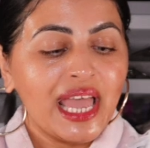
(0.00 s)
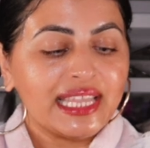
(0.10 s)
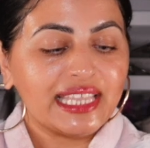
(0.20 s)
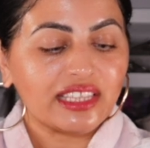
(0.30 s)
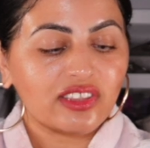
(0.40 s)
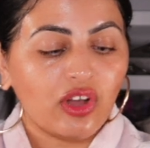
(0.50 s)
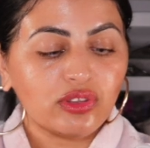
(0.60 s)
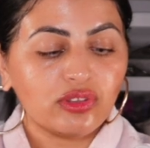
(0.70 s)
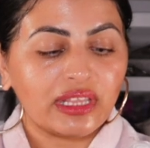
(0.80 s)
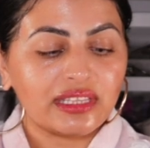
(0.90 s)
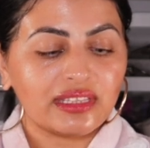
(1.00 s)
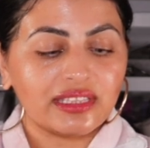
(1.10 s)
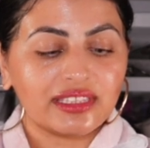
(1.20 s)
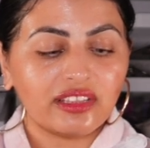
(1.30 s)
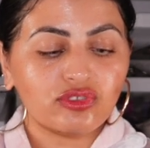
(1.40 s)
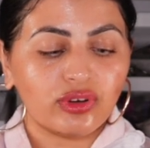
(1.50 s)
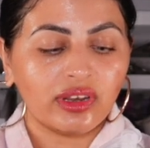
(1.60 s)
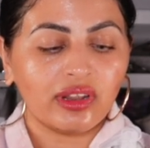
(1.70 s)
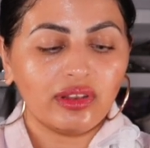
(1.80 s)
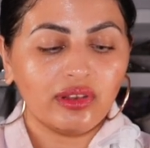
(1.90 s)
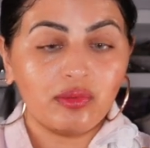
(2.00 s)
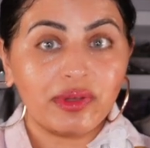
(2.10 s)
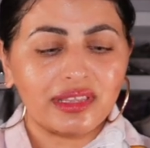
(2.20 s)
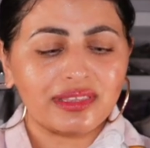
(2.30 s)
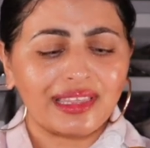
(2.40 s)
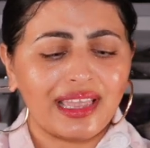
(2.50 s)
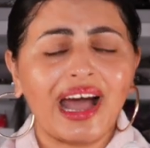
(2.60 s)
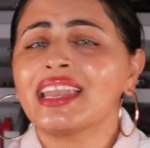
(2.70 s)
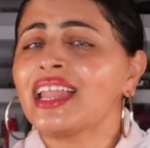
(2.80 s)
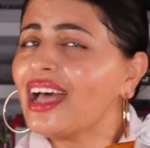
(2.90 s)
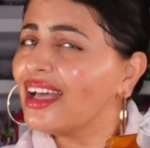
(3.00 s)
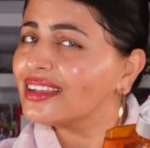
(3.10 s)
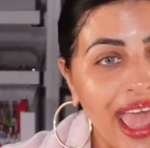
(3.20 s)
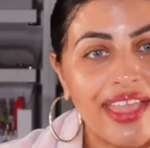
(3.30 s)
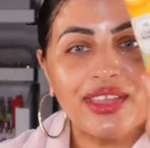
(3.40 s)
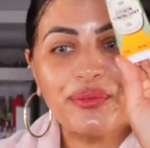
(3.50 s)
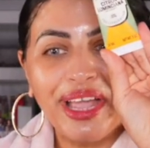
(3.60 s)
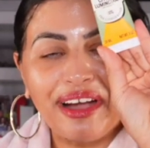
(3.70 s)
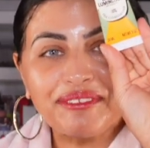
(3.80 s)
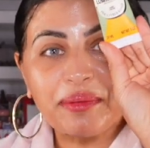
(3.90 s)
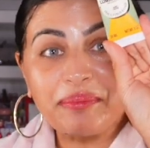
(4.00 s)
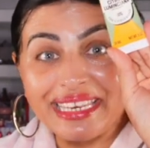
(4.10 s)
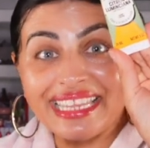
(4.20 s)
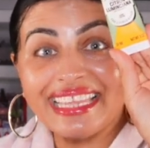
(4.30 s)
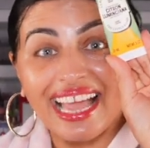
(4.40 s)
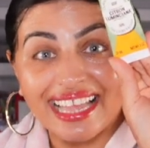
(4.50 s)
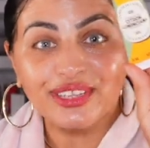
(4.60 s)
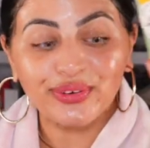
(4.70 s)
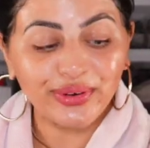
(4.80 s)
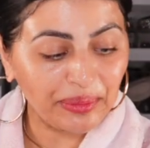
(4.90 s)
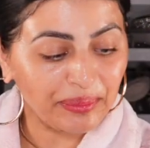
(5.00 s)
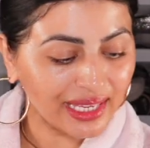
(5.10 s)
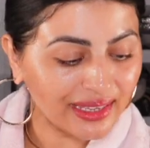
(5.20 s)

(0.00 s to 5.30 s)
This is also the Citron Lumen Sienna. And then we have the mini hand cream.